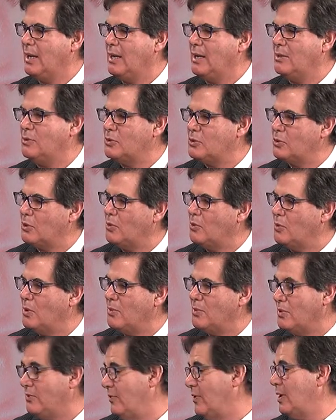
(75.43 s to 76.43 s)
And so
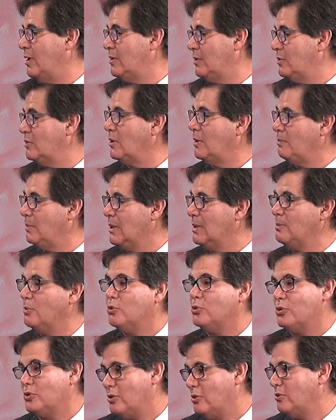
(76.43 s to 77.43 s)
what we find is some people
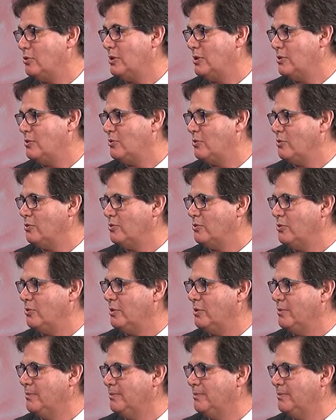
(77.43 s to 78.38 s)
still need surgery.